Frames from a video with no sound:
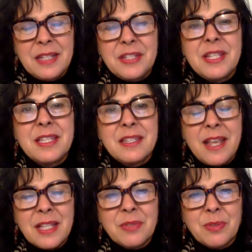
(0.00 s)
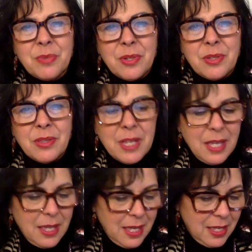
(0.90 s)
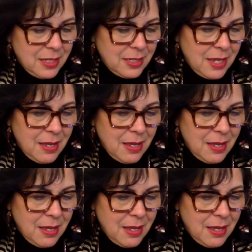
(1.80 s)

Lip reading: She stays with Ruth, and